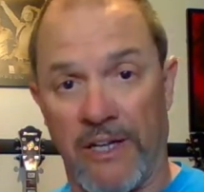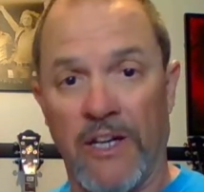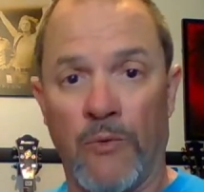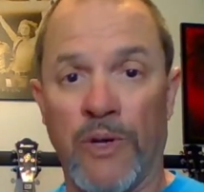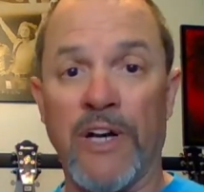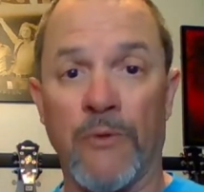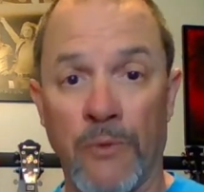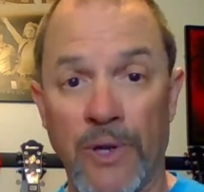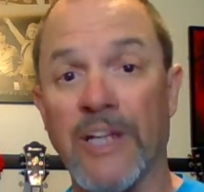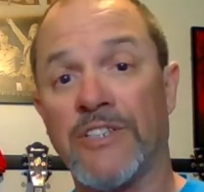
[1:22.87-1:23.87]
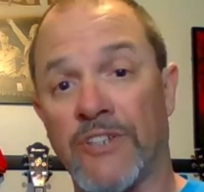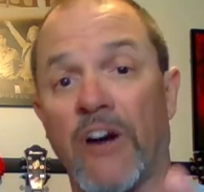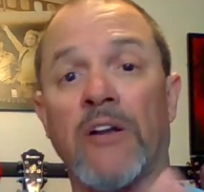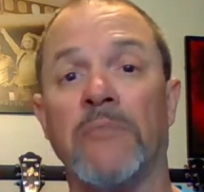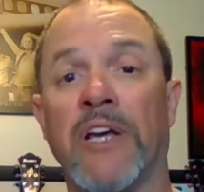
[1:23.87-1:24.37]
when it really
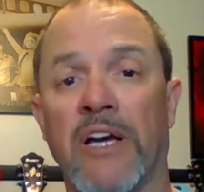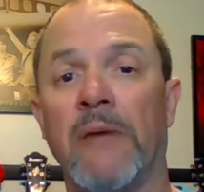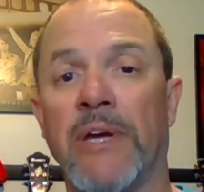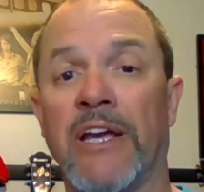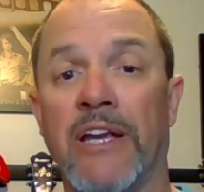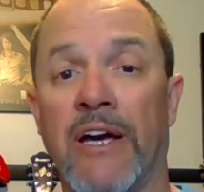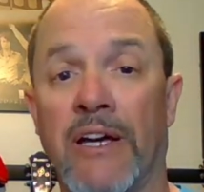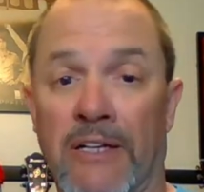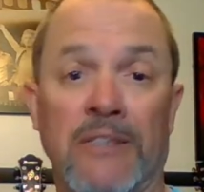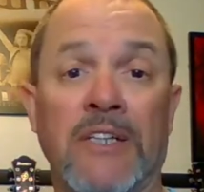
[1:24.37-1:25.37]
started becoming uh,